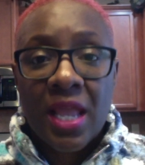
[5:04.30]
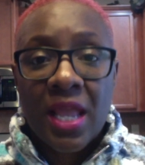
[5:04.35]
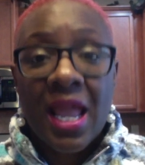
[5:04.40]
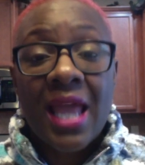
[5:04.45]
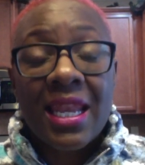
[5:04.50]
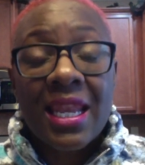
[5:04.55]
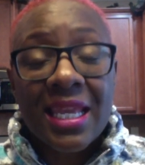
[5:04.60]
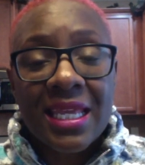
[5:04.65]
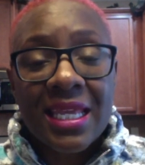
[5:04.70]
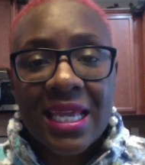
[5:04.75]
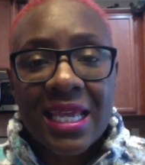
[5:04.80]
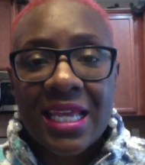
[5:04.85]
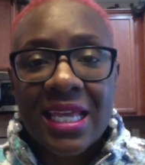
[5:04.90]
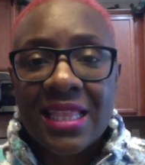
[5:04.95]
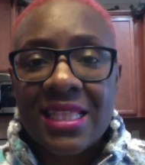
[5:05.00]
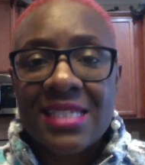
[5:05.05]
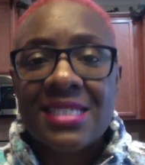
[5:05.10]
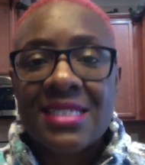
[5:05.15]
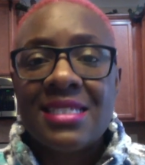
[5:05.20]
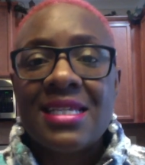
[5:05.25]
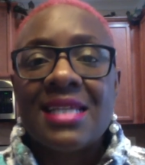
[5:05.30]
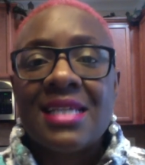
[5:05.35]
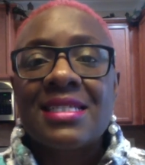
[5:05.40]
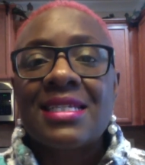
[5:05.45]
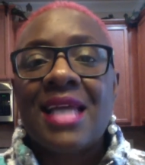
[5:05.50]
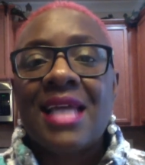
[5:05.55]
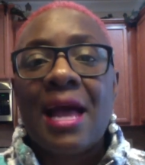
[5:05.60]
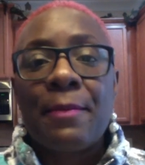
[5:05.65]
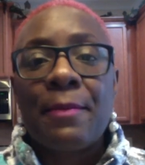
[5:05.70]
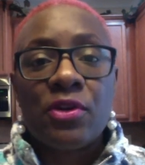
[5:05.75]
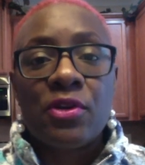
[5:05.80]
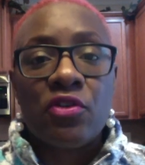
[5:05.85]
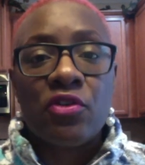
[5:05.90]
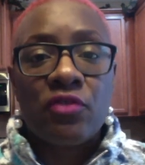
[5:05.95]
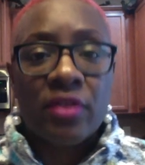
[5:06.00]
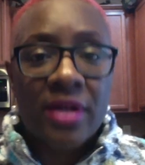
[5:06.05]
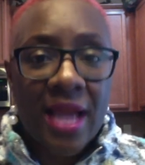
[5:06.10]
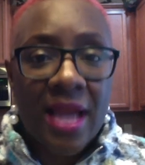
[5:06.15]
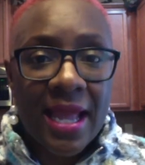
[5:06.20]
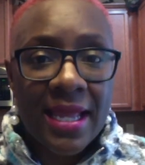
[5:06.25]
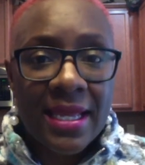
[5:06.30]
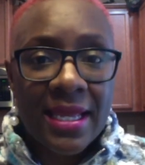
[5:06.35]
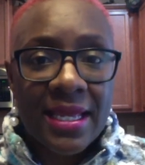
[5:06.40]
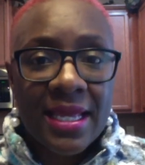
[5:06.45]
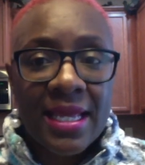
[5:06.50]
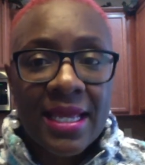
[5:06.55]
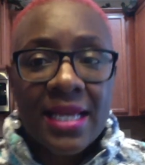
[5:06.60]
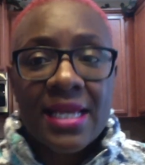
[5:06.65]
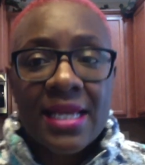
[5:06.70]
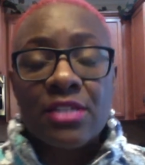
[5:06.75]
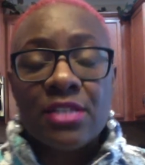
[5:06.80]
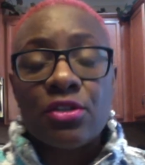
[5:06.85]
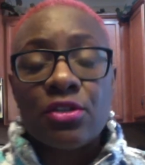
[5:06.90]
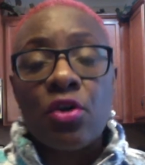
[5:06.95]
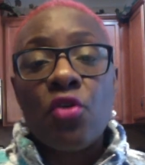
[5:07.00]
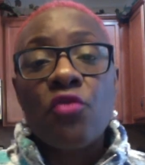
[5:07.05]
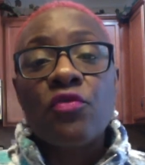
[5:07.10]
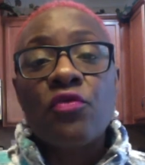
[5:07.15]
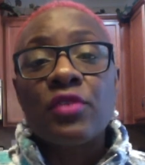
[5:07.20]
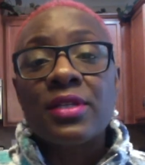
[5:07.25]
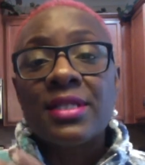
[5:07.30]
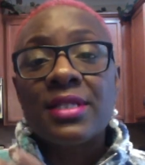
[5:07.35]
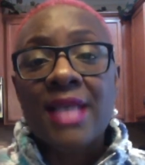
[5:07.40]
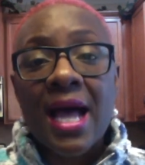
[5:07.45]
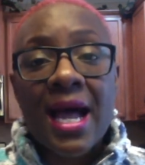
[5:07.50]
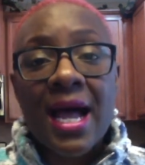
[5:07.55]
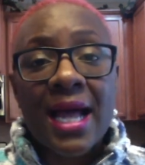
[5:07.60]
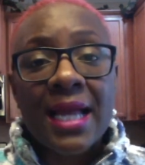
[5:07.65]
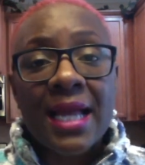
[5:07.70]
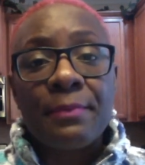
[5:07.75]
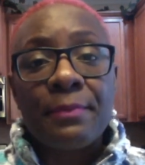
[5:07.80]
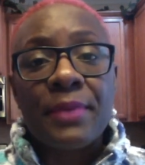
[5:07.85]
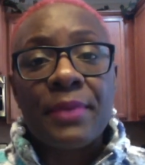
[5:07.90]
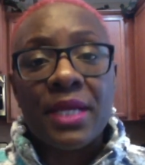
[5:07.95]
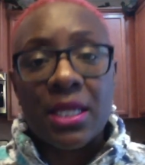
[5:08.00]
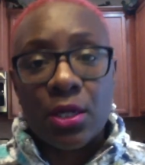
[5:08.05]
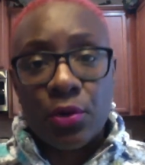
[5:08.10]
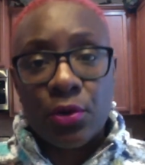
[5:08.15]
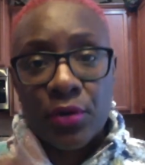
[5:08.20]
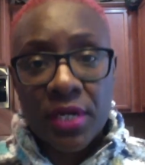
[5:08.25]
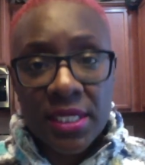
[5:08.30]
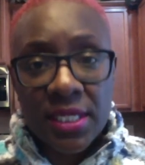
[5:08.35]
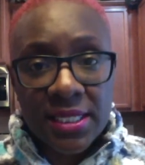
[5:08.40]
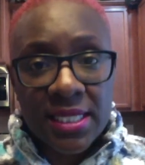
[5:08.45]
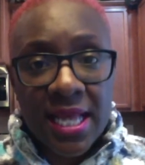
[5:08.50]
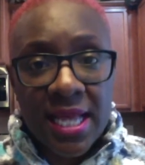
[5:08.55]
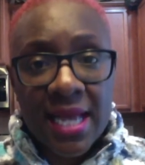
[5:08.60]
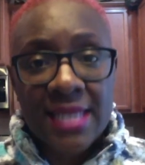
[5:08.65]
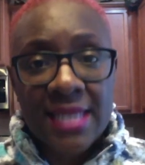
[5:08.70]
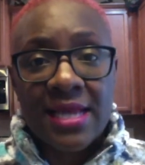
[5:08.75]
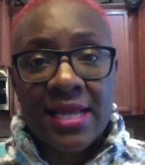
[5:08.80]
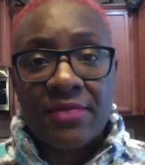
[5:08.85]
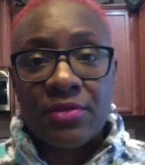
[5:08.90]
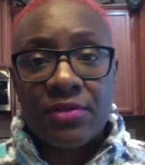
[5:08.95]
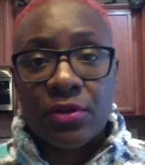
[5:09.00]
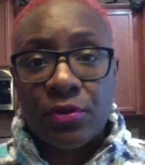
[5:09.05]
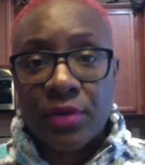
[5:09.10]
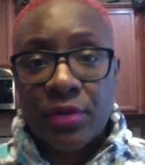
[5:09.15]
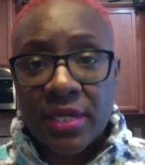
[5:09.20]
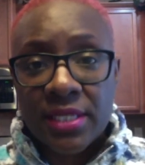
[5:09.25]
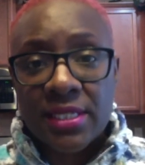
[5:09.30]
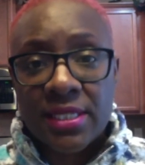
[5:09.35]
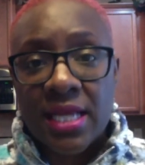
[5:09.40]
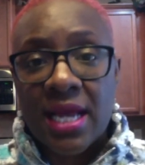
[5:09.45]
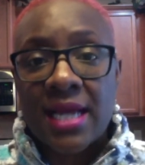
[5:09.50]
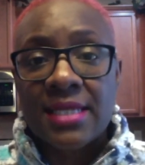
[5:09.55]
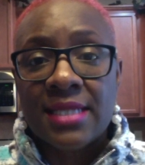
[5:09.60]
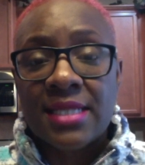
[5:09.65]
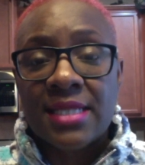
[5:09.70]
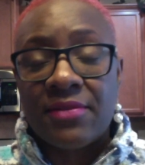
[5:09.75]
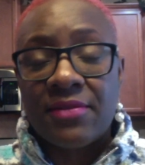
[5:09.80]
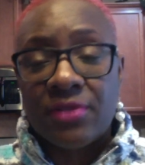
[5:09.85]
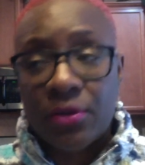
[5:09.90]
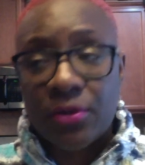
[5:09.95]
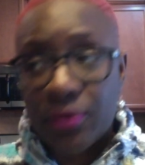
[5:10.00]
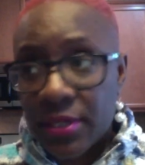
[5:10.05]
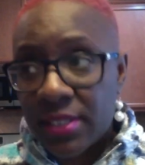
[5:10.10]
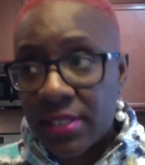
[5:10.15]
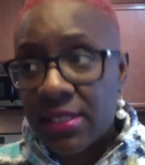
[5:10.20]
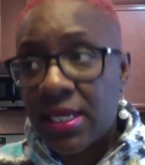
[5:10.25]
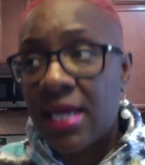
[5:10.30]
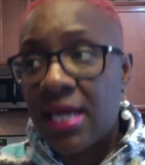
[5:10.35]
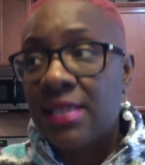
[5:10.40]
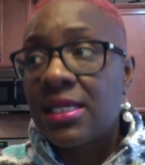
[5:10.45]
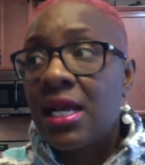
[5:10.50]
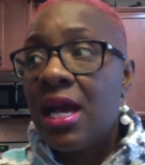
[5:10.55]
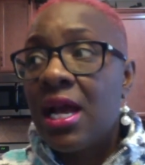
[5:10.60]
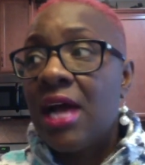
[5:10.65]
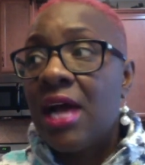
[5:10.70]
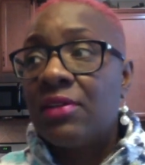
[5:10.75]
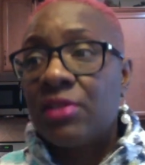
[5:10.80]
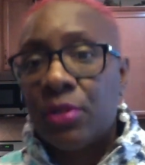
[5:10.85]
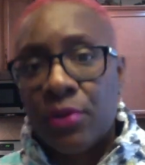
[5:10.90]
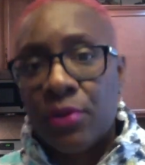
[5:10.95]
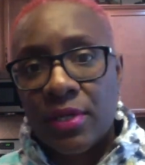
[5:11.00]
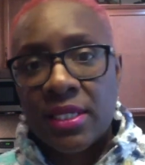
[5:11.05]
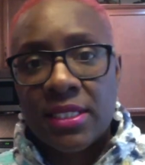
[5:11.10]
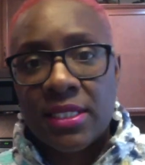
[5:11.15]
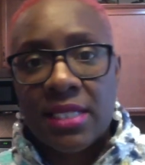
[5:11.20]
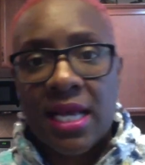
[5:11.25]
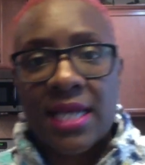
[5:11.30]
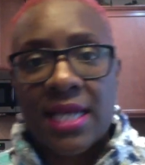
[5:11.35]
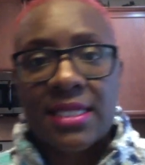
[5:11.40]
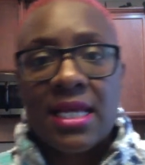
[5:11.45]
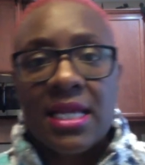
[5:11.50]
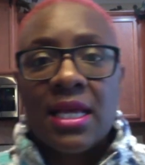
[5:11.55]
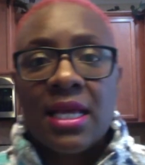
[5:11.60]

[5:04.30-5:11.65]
And again, this doesn't happen overnight. It's over time being criticized after criticized after criticized after criticized.